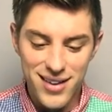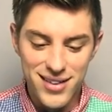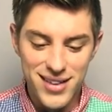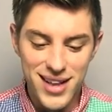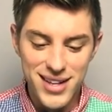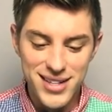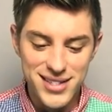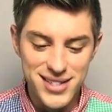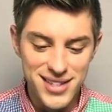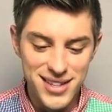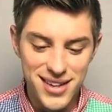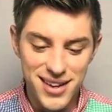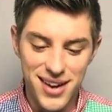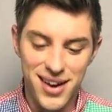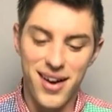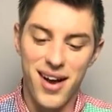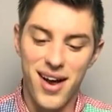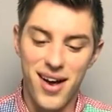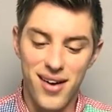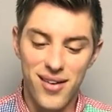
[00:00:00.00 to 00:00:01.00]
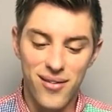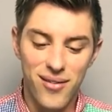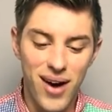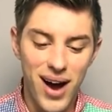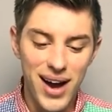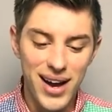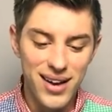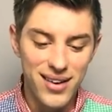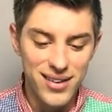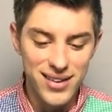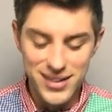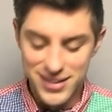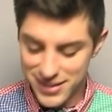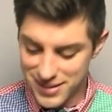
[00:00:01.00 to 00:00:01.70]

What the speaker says: That's, why?